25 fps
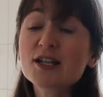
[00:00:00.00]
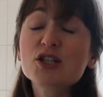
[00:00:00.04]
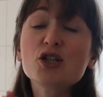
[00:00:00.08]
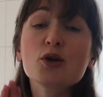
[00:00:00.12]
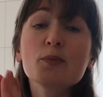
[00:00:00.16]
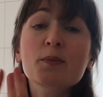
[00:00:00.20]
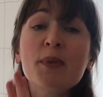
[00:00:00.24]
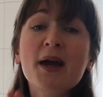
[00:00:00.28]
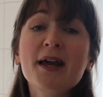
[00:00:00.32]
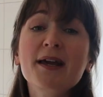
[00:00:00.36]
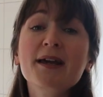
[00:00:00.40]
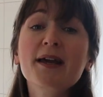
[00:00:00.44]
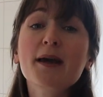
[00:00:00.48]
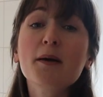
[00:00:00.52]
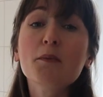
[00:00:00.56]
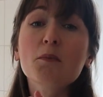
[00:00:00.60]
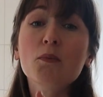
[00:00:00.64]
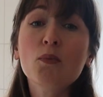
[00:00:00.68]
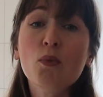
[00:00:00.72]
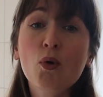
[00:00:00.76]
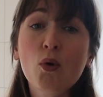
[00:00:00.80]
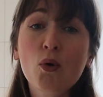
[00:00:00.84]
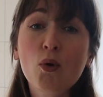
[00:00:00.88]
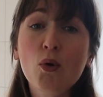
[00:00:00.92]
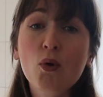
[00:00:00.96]
to make it
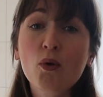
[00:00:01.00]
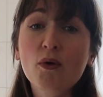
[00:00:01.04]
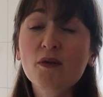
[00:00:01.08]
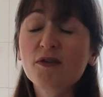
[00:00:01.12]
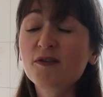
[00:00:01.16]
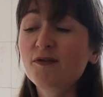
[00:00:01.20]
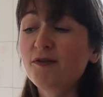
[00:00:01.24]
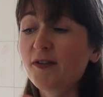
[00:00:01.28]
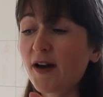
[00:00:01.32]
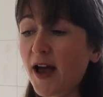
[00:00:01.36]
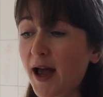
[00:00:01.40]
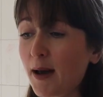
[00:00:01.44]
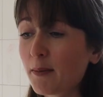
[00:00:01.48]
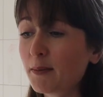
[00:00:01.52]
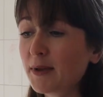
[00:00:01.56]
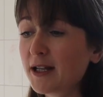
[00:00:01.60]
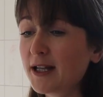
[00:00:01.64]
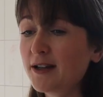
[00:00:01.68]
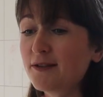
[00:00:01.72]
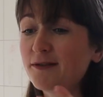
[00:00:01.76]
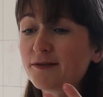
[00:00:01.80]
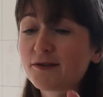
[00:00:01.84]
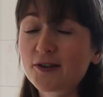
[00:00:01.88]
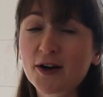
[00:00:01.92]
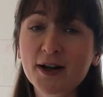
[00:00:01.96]
more
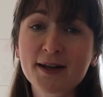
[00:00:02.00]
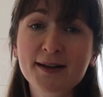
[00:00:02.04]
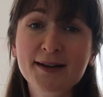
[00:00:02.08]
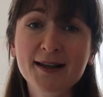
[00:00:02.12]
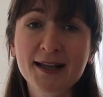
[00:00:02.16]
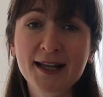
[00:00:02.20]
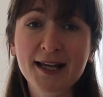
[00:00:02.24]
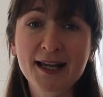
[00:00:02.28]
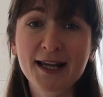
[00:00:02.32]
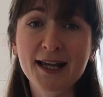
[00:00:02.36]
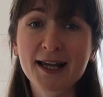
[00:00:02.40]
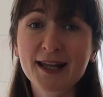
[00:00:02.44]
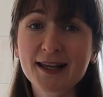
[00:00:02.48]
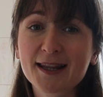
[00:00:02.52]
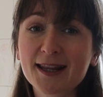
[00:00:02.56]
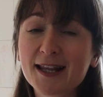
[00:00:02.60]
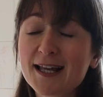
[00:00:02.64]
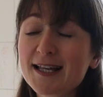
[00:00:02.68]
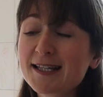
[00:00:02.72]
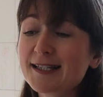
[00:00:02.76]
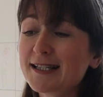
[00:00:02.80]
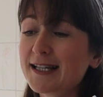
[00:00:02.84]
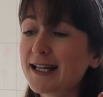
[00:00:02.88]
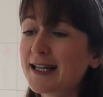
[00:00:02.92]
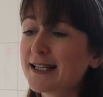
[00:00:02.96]
family friendly.
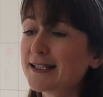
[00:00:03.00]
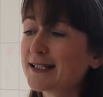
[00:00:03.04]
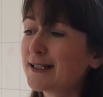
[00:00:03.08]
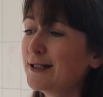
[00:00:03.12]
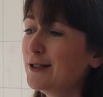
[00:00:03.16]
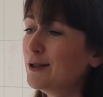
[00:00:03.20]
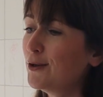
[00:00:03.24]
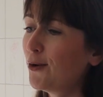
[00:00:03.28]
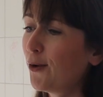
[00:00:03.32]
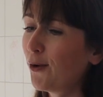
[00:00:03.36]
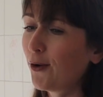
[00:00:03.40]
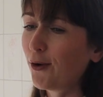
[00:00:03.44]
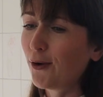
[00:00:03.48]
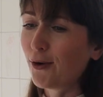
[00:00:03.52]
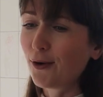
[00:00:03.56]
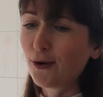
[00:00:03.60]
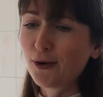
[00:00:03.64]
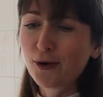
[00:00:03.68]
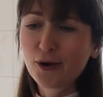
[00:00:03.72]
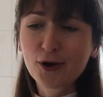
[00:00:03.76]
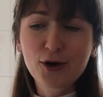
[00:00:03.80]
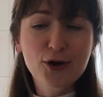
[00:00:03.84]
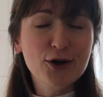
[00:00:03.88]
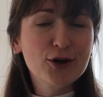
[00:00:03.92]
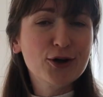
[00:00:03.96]
This is
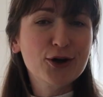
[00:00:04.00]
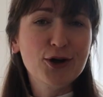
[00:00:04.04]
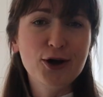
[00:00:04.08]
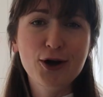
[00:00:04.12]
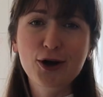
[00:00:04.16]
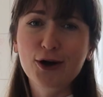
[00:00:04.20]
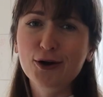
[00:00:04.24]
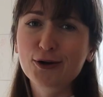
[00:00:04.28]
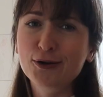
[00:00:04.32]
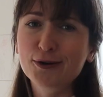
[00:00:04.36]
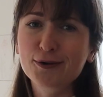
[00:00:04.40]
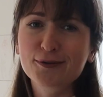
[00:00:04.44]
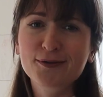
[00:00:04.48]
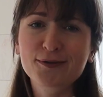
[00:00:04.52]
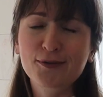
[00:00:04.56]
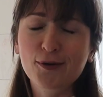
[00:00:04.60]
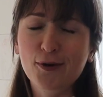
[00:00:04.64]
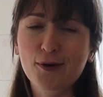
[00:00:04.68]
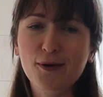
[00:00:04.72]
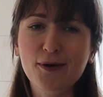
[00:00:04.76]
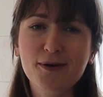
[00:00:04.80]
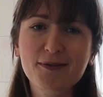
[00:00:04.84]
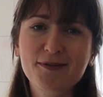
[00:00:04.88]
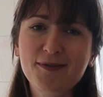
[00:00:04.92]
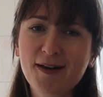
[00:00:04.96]
not good
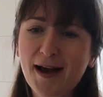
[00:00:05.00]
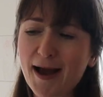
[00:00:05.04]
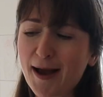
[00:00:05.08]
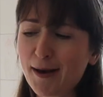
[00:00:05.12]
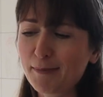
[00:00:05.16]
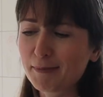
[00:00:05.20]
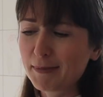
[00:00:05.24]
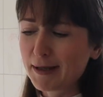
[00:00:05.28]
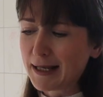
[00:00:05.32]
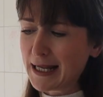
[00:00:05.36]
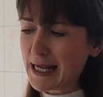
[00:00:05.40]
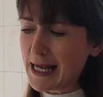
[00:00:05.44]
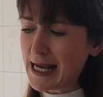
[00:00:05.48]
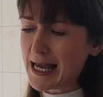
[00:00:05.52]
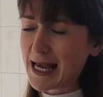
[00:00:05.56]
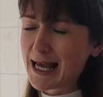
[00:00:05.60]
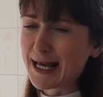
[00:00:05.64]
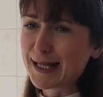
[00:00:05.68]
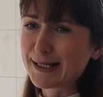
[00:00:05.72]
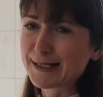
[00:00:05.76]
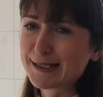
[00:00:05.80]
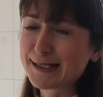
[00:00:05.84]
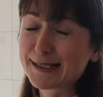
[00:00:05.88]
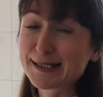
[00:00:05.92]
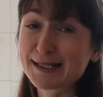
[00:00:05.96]
for a family.
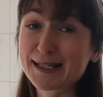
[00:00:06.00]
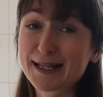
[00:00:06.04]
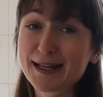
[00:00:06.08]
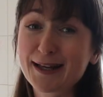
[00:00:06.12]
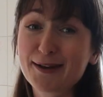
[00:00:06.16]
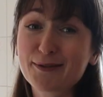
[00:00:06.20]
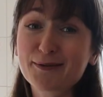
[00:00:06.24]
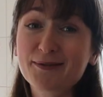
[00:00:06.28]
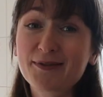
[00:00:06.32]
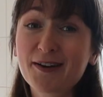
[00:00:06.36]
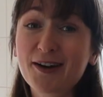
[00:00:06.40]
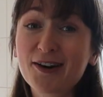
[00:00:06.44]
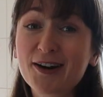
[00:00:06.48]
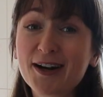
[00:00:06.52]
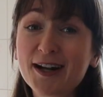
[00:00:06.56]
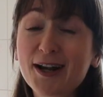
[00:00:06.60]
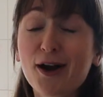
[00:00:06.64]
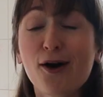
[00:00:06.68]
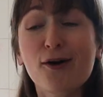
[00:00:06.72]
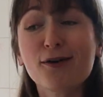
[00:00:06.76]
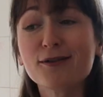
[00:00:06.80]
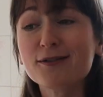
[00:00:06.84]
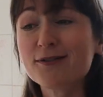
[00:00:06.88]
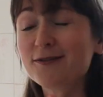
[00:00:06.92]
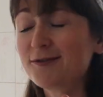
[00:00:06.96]
It's very
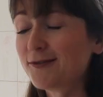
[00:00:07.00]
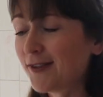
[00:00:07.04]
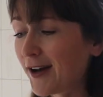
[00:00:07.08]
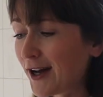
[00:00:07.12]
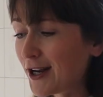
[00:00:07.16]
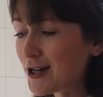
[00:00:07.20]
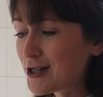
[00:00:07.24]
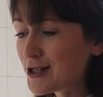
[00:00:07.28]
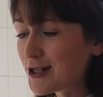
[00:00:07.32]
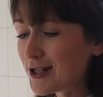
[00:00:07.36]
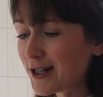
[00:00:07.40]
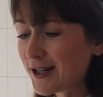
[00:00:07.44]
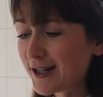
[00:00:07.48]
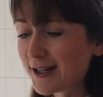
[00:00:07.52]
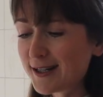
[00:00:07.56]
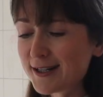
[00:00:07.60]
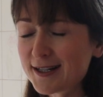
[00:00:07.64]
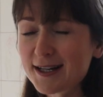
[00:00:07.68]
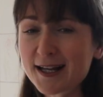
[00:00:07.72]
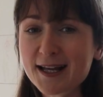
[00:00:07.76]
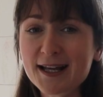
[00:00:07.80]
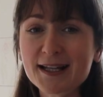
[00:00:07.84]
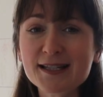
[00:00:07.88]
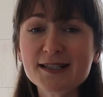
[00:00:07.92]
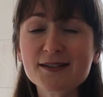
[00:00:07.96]

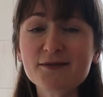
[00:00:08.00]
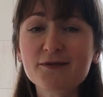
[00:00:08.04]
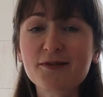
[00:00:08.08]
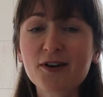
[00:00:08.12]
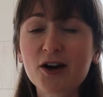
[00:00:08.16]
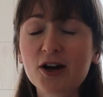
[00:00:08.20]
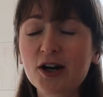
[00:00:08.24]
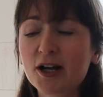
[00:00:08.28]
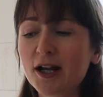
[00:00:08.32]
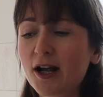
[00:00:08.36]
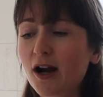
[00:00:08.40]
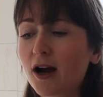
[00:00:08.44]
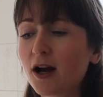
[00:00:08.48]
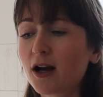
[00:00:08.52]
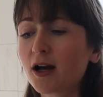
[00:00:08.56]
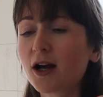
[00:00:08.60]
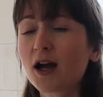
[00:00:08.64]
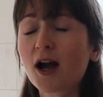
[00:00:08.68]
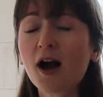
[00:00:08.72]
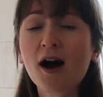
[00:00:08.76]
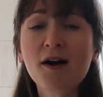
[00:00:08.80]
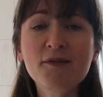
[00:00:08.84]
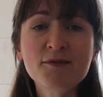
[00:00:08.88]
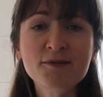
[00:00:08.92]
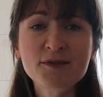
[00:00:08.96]
old-fashioned, it's very
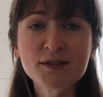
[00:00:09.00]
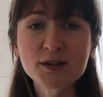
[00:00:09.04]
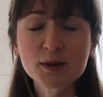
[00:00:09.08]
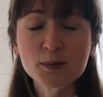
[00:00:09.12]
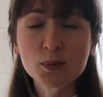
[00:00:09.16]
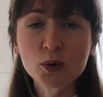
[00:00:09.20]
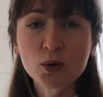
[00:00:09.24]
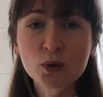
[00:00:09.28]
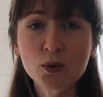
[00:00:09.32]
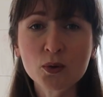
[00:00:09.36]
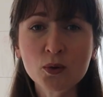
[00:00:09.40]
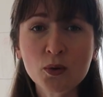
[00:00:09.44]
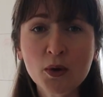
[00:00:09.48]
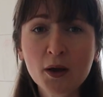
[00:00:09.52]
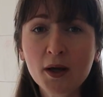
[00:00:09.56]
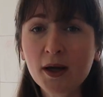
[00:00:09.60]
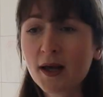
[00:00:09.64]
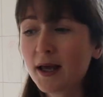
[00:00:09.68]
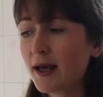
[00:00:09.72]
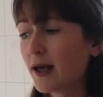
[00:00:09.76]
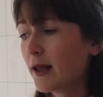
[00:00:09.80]
uncomfortable,